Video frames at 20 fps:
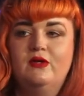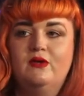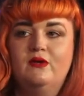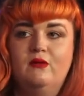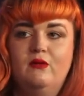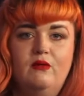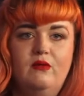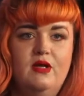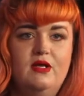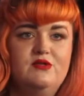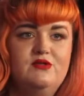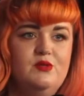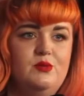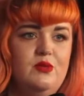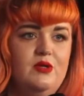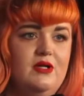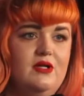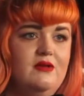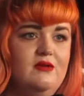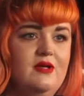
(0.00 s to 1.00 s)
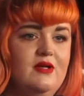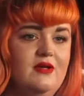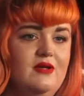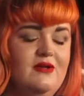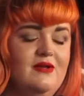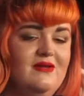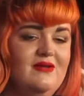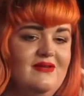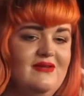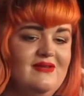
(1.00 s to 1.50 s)
Electric
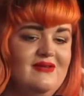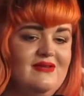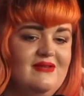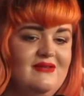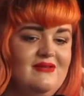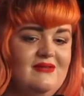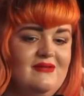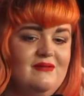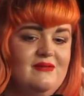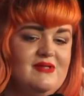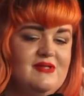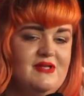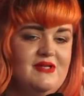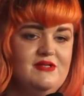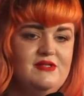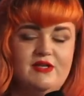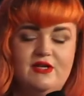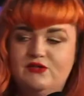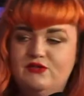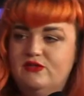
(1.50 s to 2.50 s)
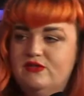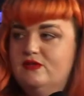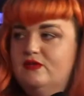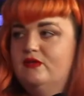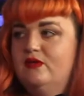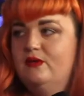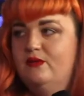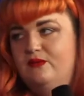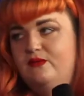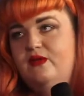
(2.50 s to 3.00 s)
Picnic and C Sessions,
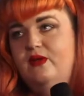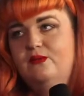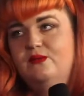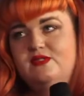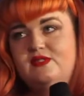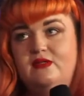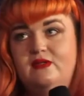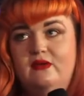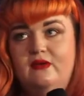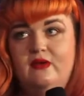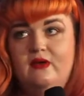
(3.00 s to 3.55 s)
and that was